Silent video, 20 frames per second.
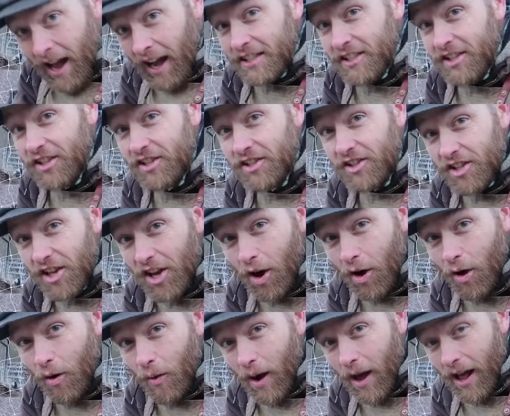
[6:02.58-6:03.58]
I
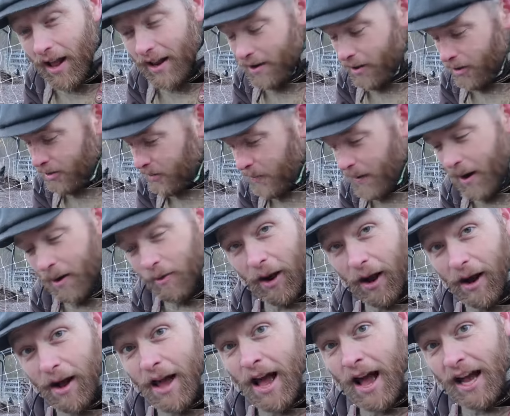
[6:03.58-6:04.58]
still want, I know it's been a while,
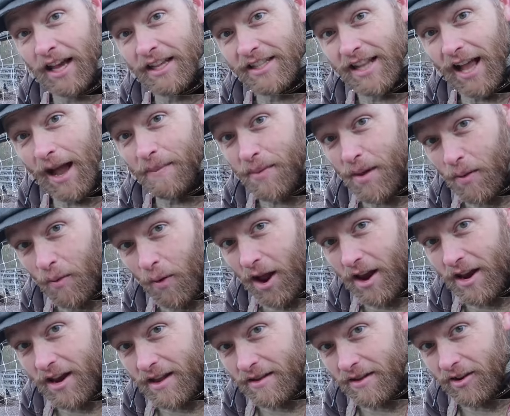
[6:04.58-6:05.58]
I, I've been
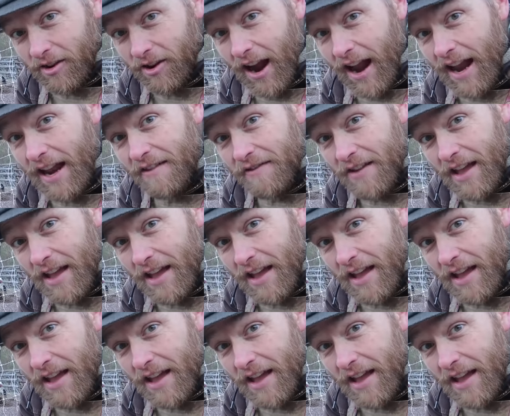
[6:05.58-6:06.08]
wanting to create a